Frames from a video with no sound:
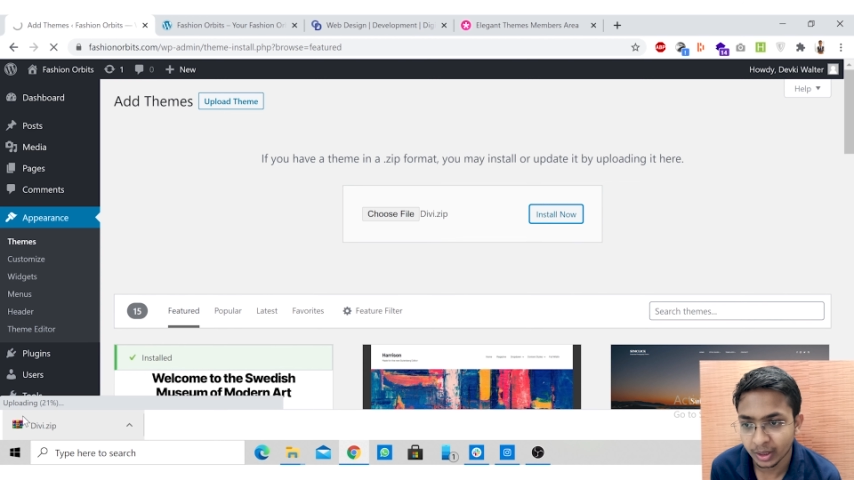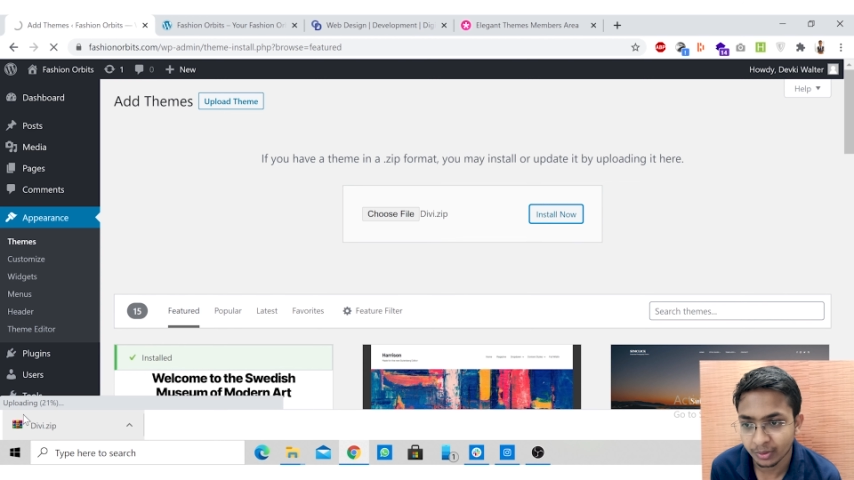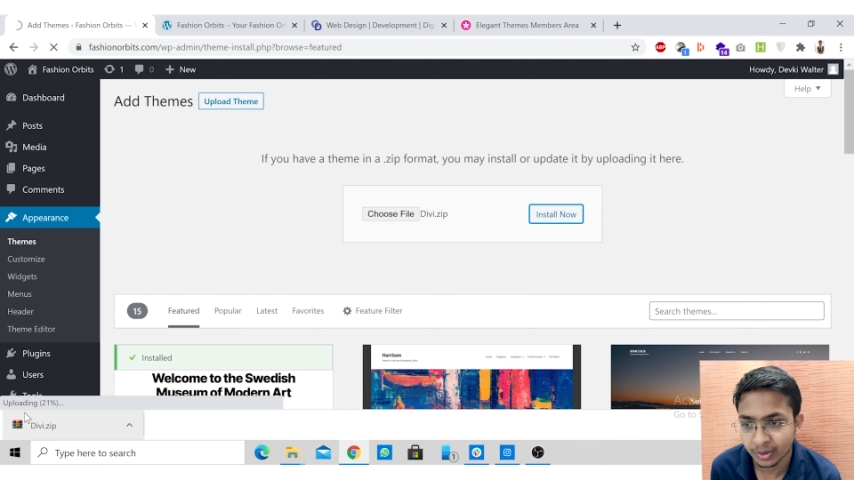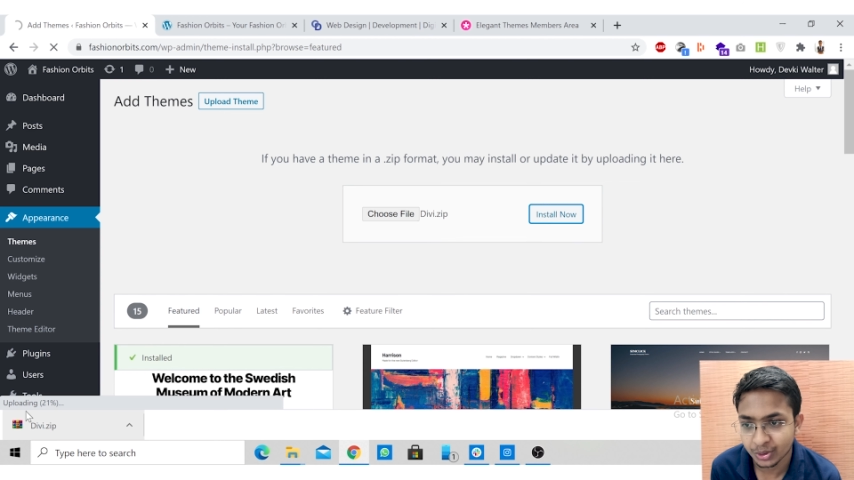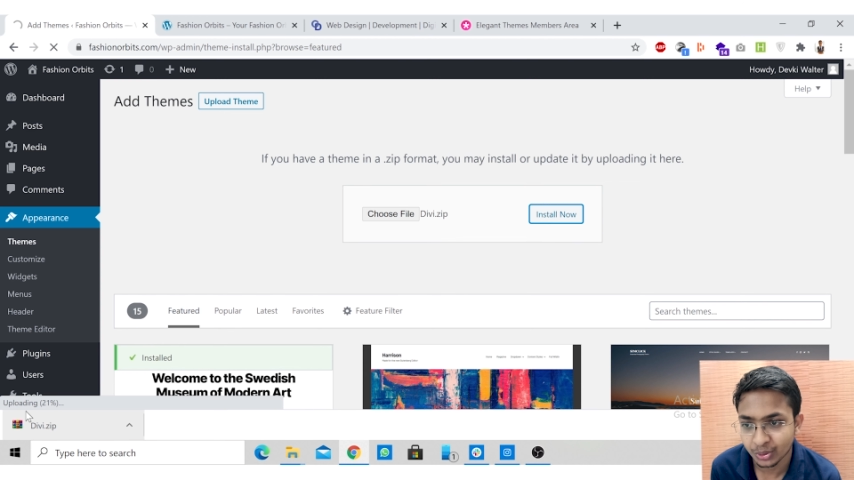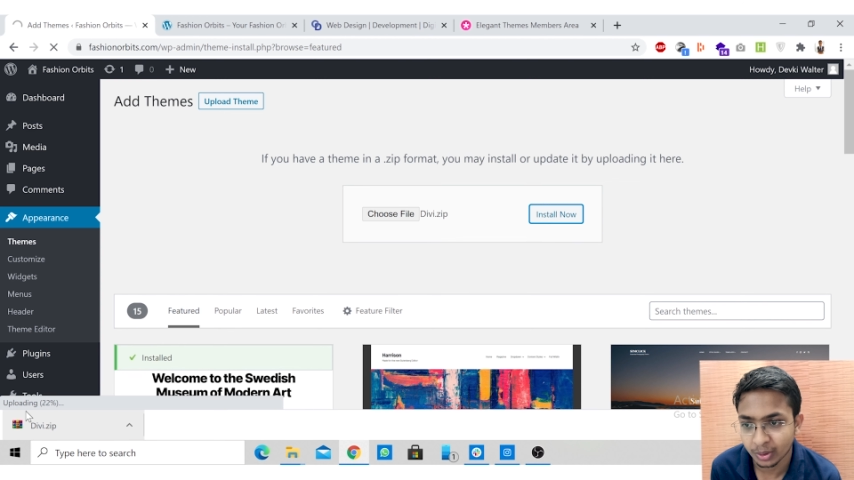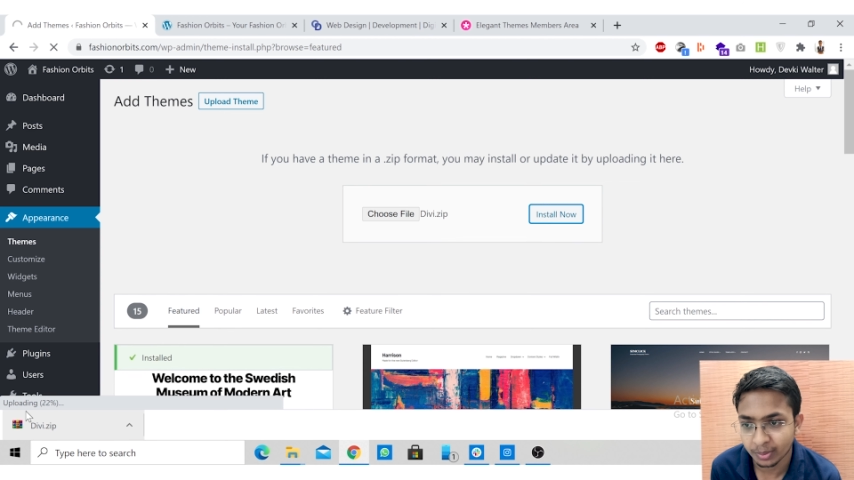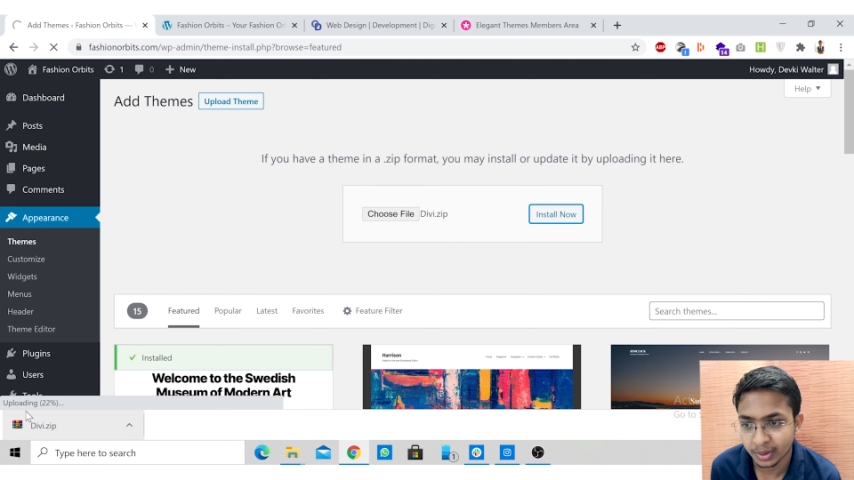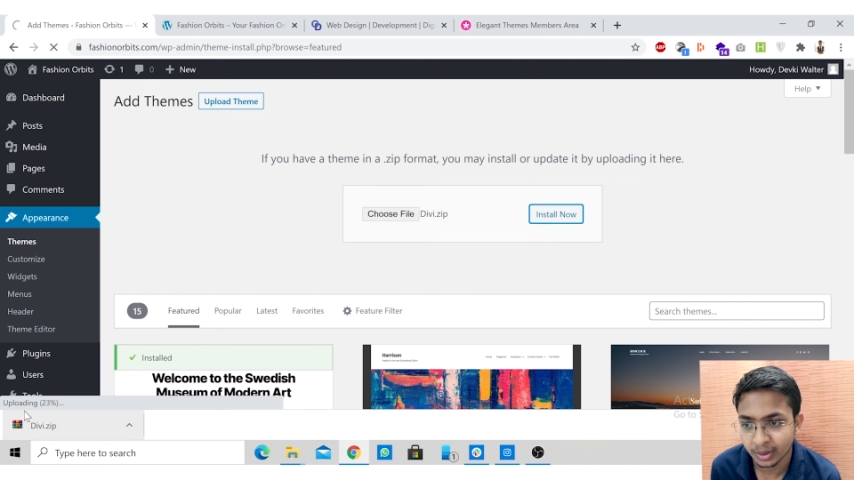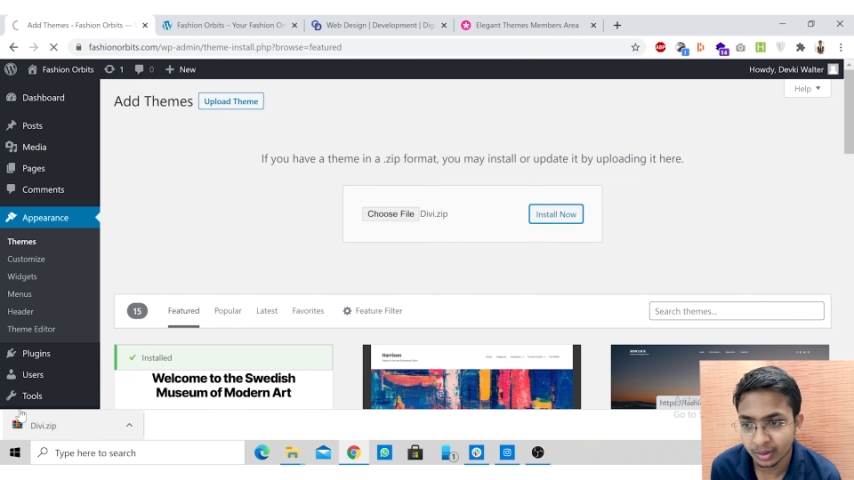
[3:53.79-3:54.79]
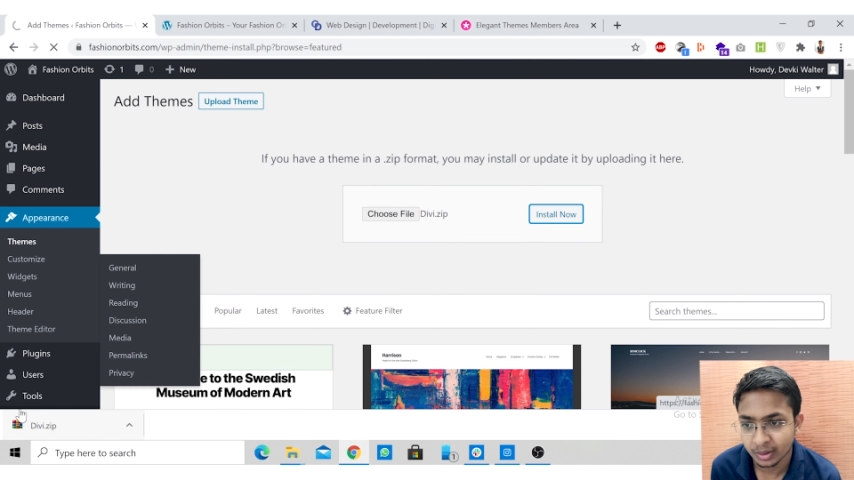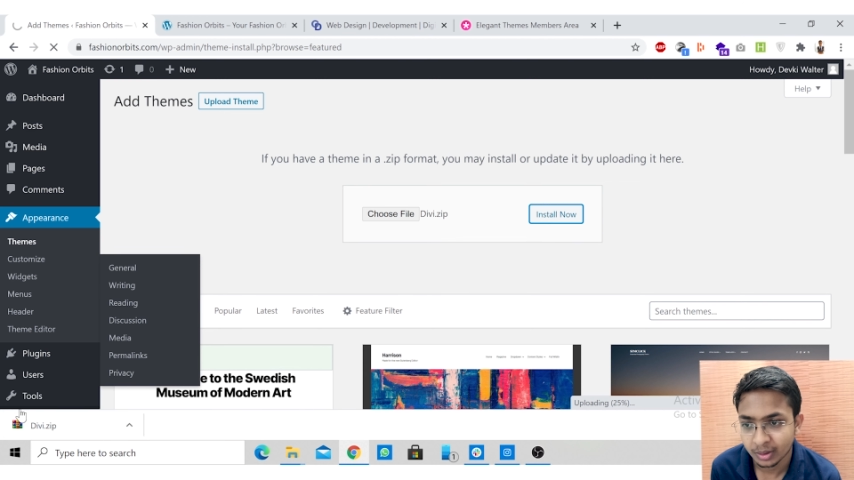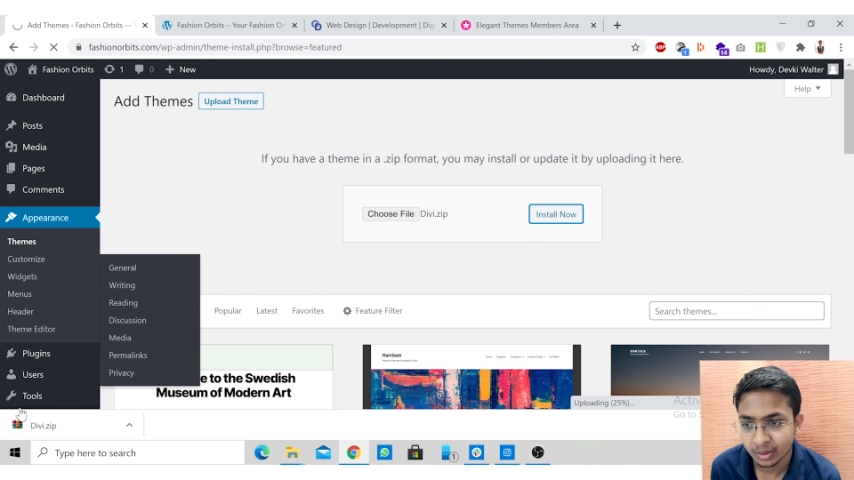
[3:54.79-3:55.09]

It will show up here